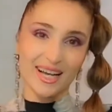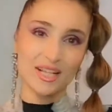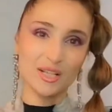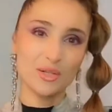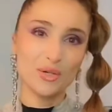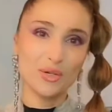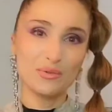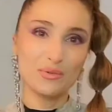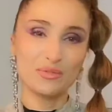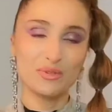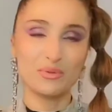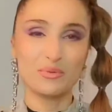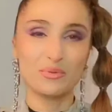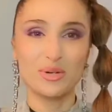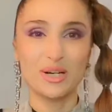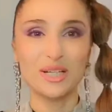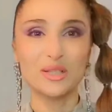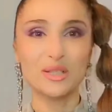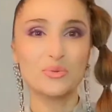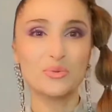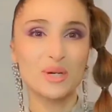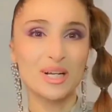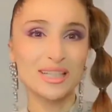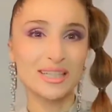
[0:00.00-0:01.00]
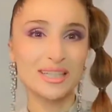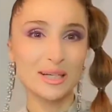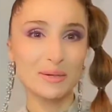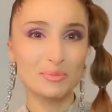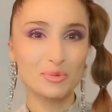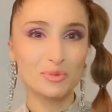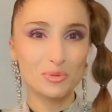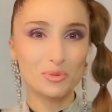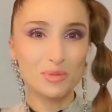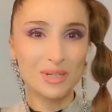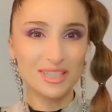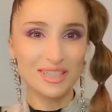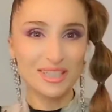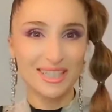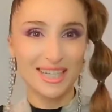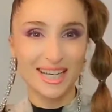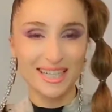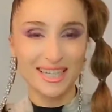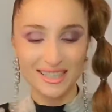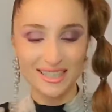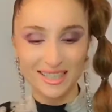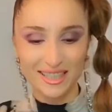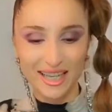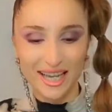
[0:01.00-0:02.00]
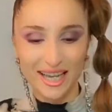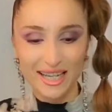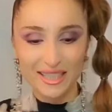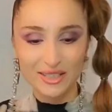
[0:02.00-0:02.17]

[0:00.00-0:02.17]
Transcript: Hello everyone, welcome to my channel,